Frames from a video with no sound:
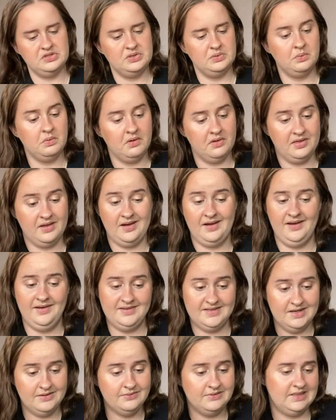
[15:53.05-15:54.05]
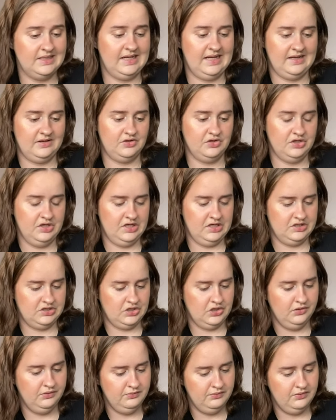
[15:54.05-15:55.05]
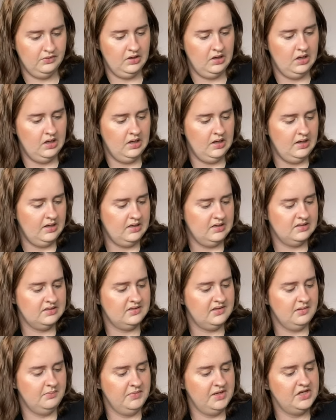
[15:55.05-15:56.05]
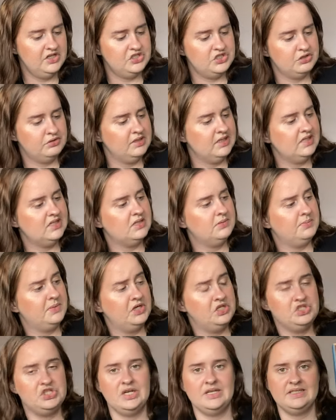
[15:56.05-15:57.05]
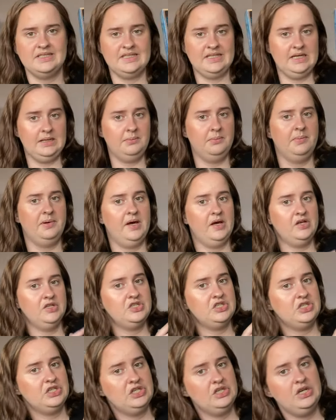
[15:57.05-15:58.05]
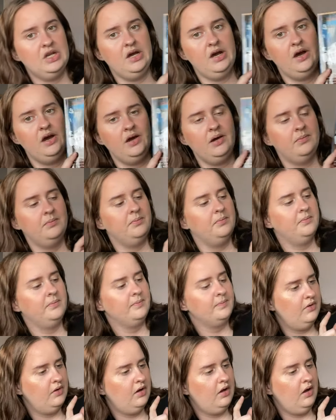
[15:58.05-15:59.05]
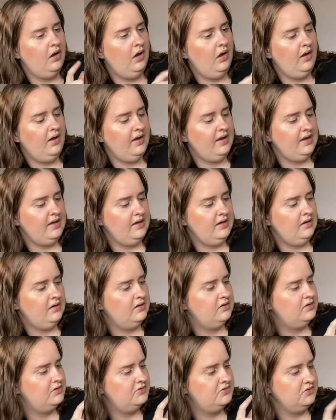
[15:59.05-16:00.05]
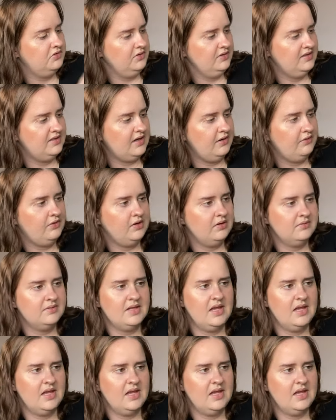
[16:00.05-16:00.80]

to one that i definitely had not heard of is The Miniaturist by Jessie Burton. Um, I saw this cover and I was